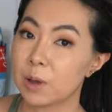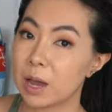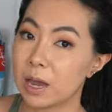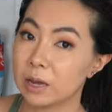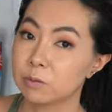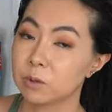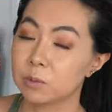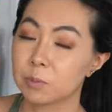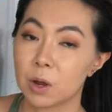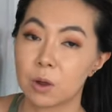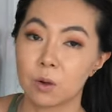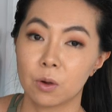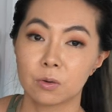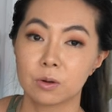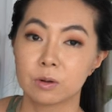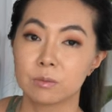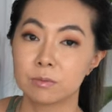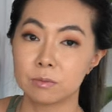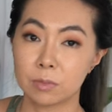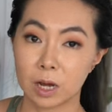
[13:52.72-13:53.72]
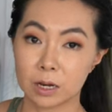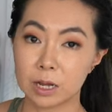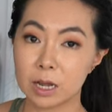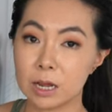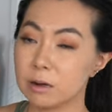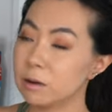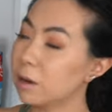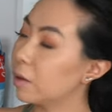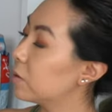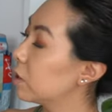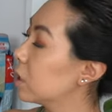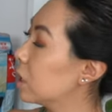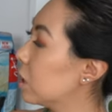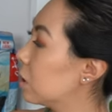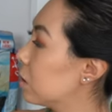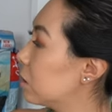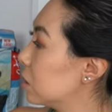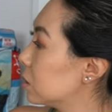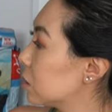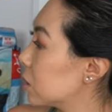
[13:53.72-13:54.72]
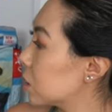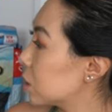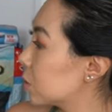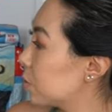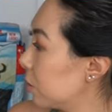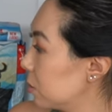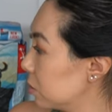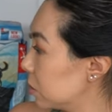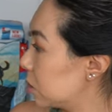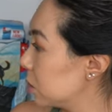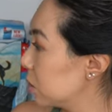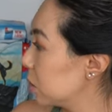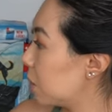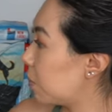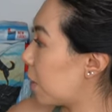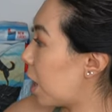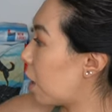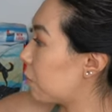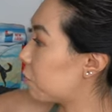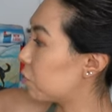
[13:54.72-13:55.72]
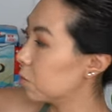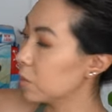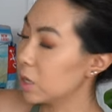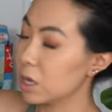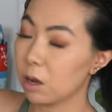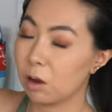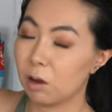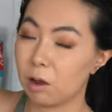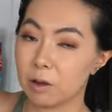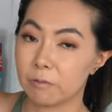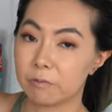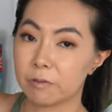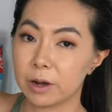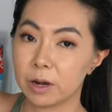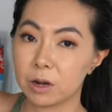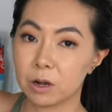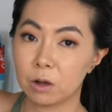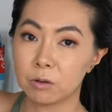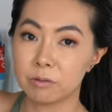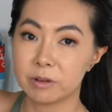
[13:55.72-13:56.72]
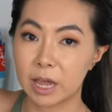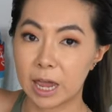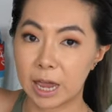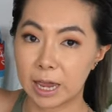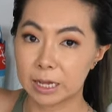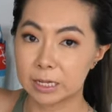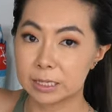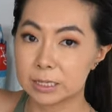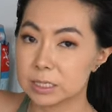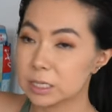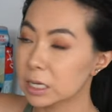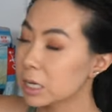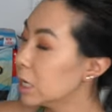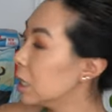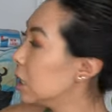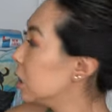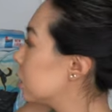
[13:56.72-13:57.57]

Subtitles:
paid with my own money. Nothing here is sponsored apart from the Ivory Coat cans.